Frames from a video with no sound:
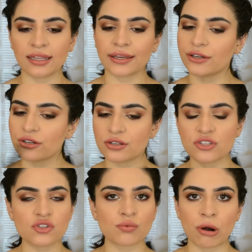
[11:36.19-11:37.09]
Like, you
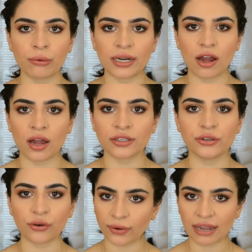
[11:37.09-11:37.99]
just throw it on, you
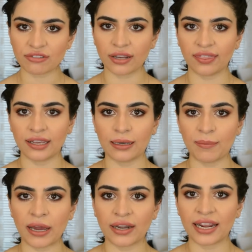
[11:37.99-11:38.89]
don't have to think
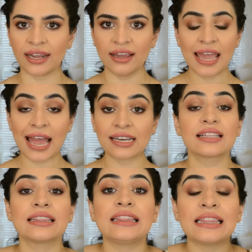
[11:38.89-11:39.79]
about it, and
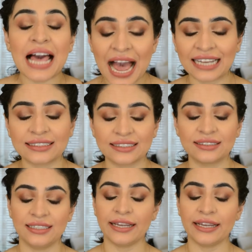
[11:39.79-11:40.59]
it lasts.